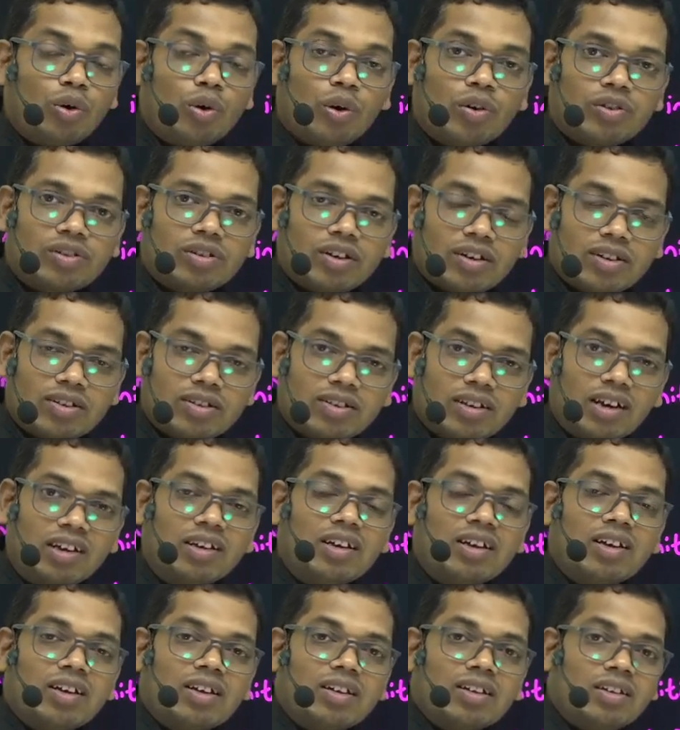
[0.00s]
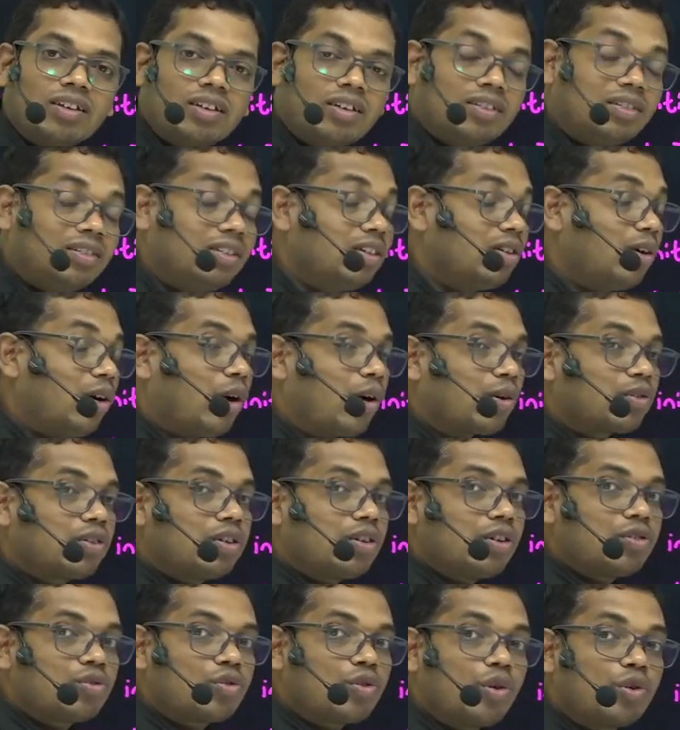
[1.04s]
or senescent, the auxin
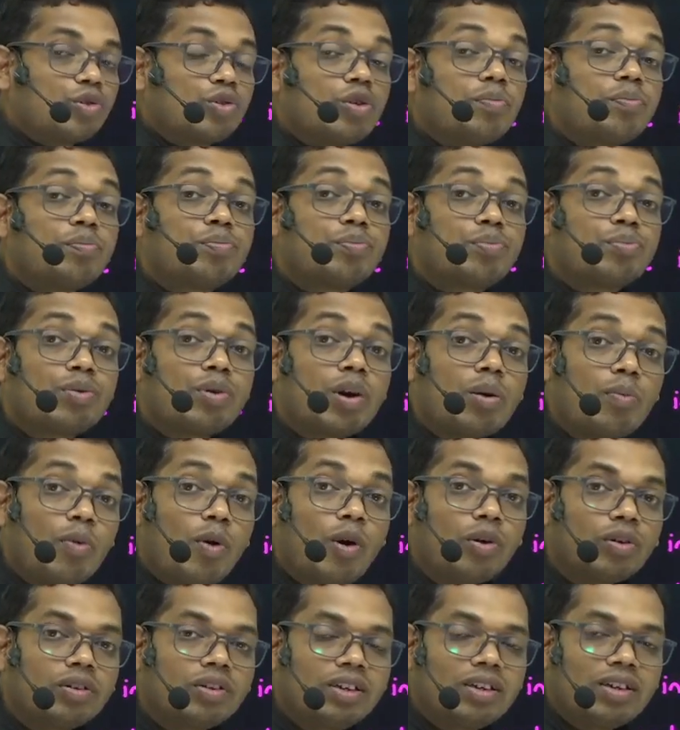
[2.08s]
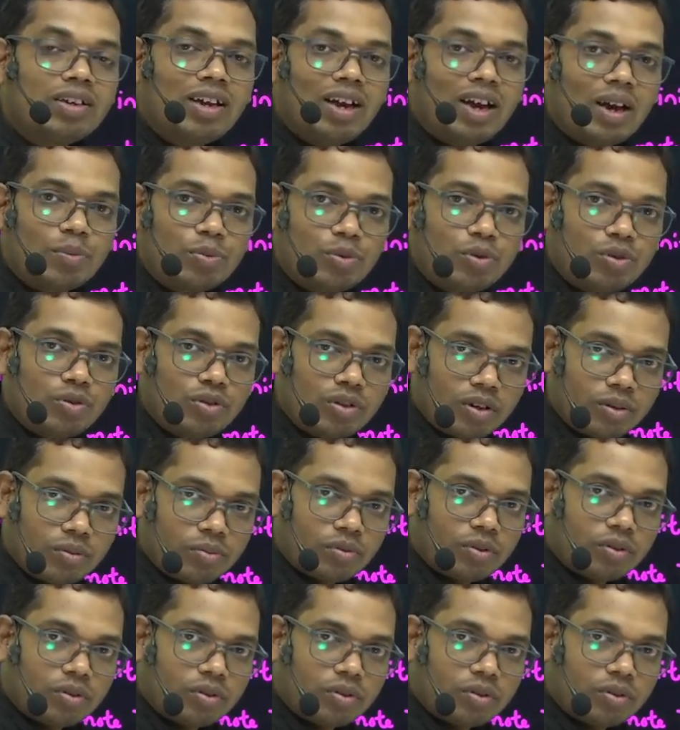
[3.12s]
is going to promote the abscission.